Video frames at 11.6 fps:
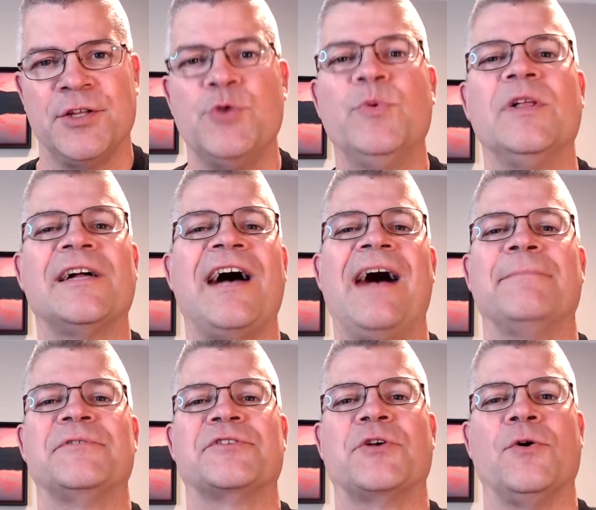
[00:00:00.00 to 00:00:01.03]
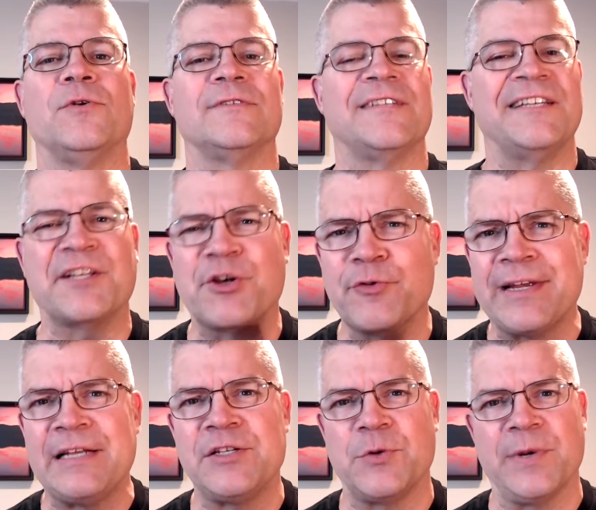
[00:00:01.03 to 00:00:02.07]
You will accomplish goals to the
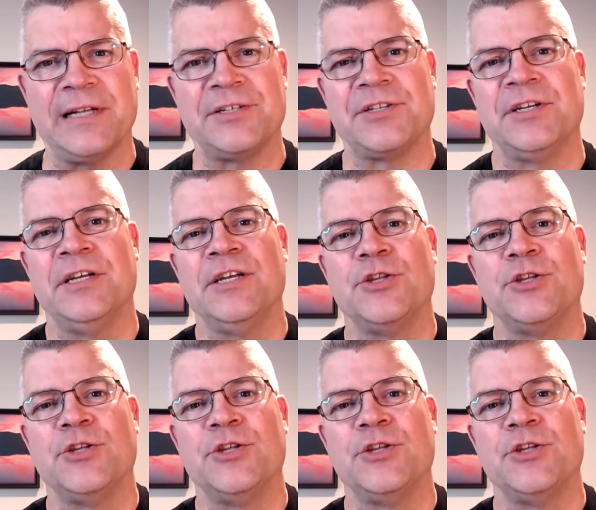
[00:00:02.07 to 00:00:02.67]
degree to which